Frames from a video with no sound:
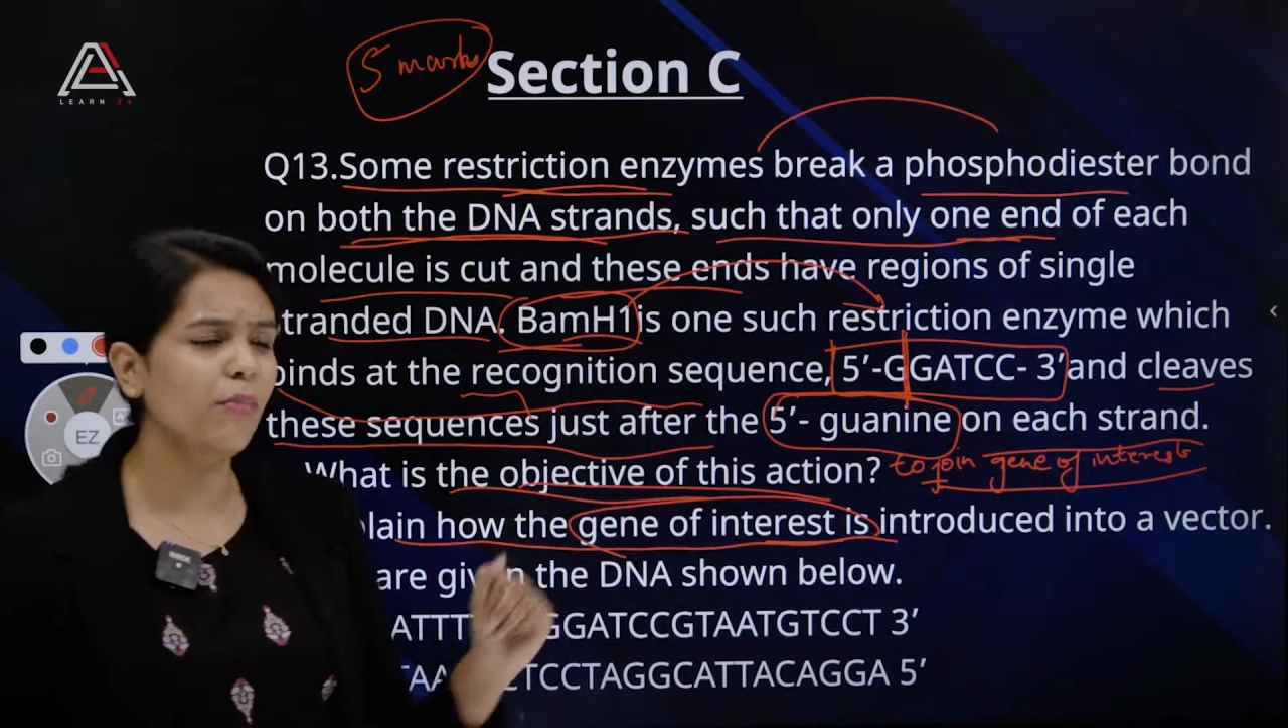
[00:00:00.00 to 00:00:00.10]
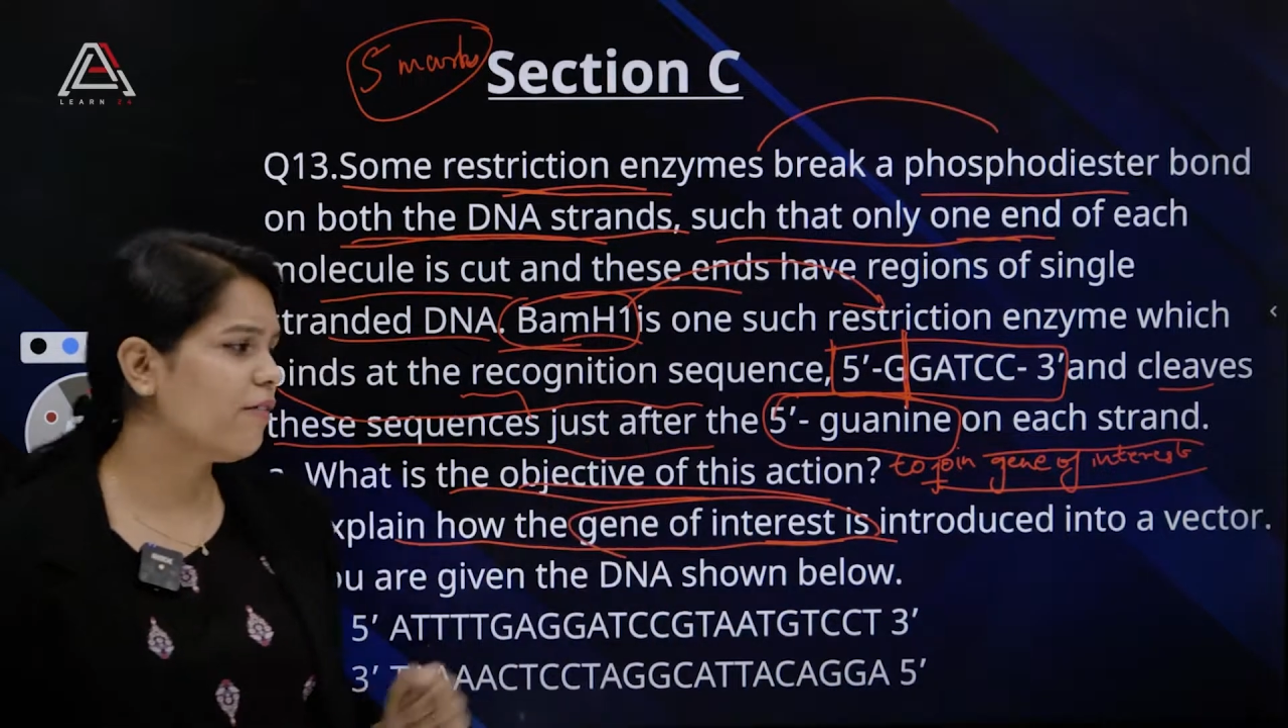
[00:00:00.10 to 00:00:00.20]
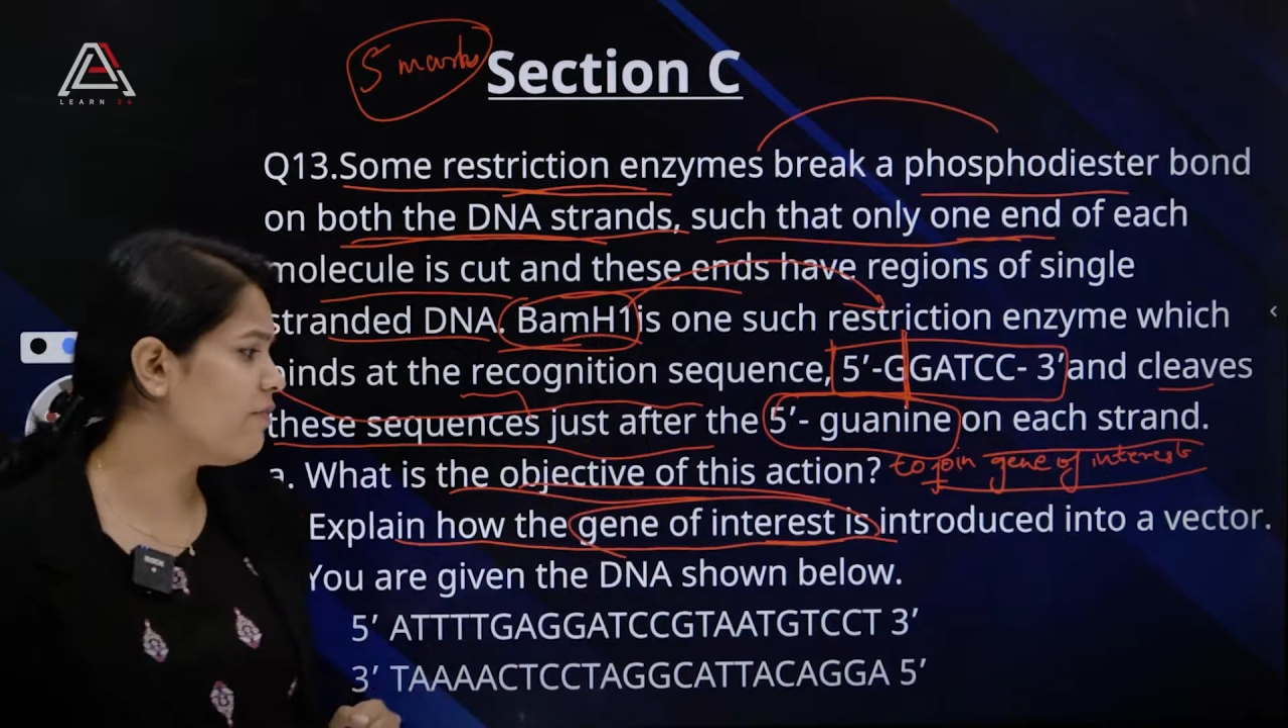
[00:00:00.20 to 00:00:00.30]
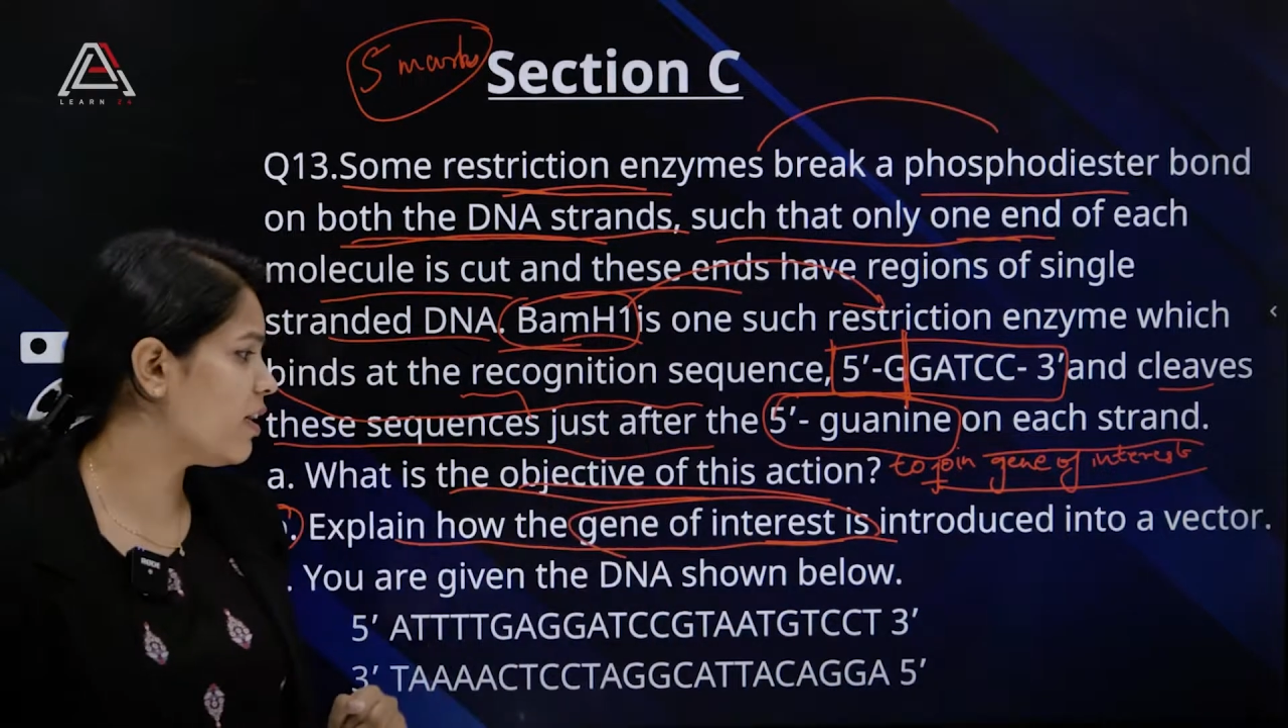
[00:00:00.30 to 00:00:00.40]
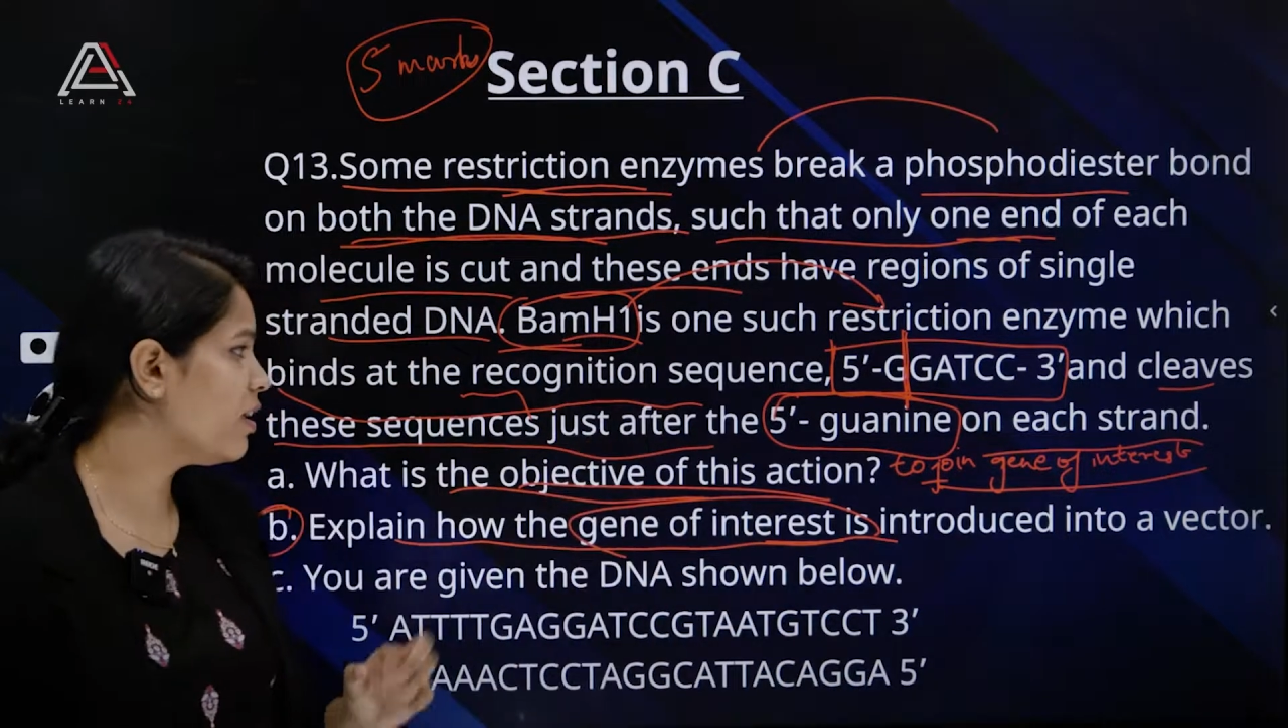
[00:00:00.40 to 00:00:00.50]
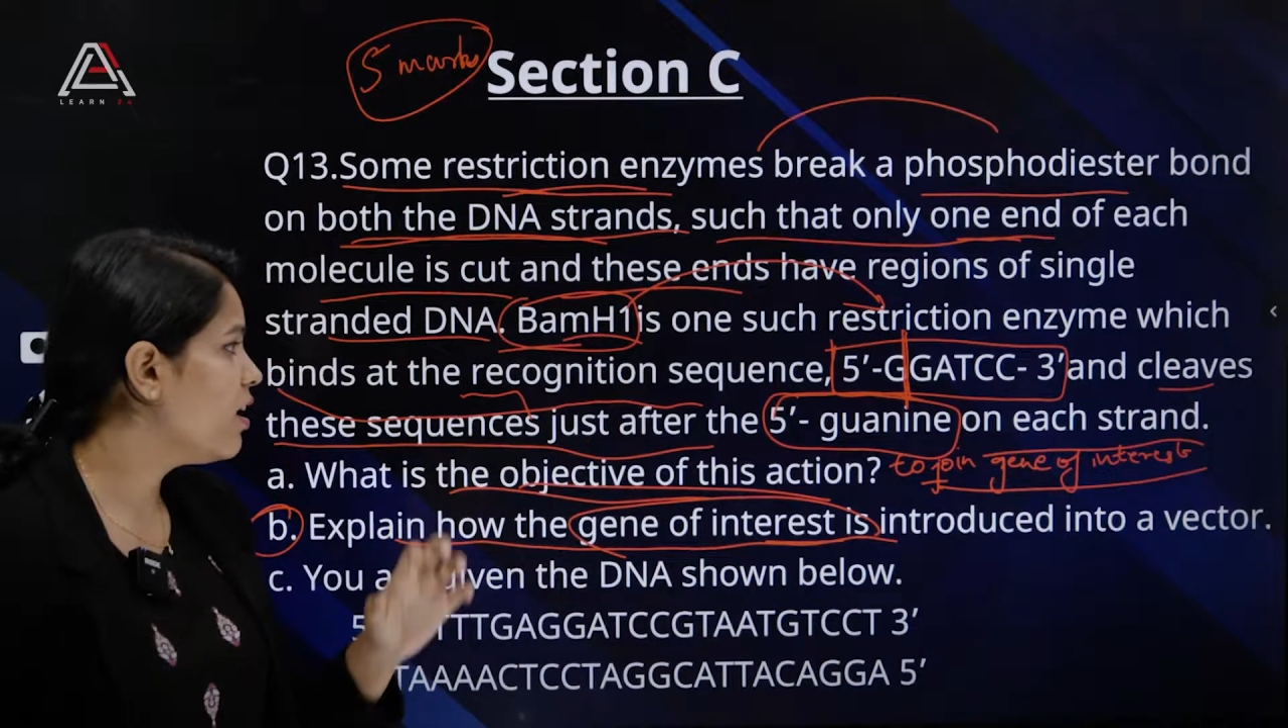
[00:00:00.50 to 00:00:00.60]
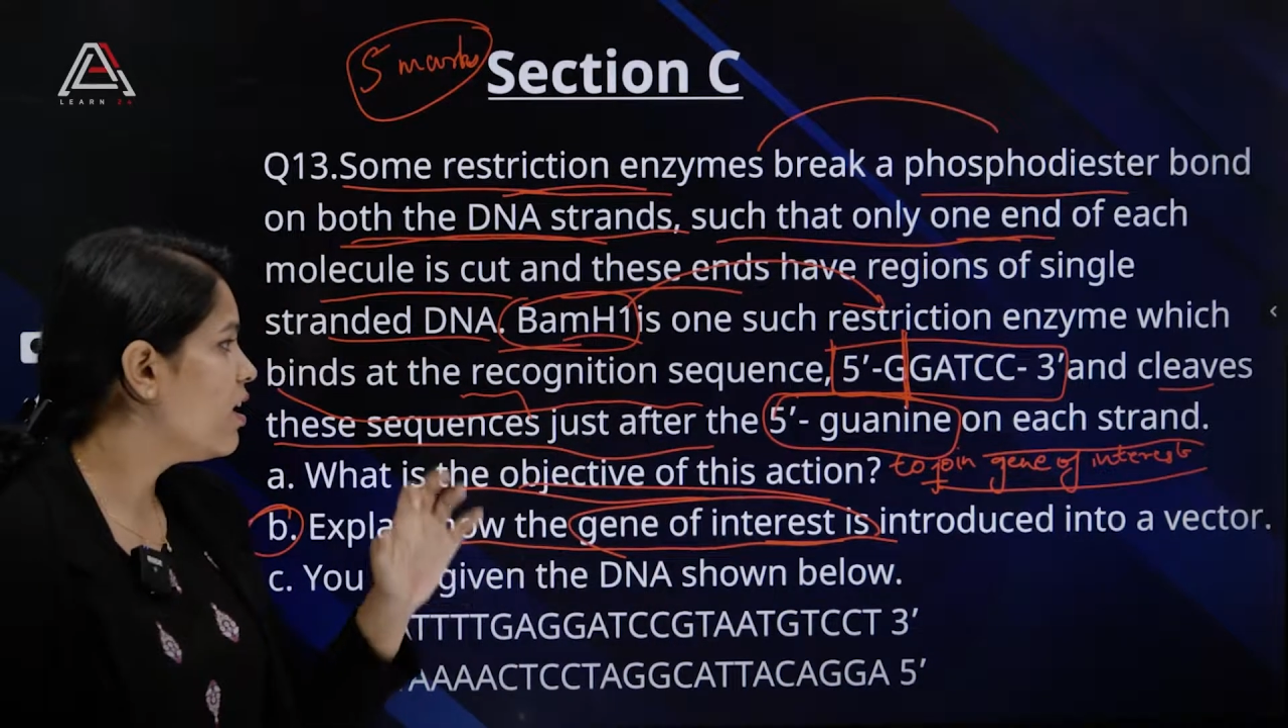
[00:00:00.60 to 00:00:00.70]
perfect.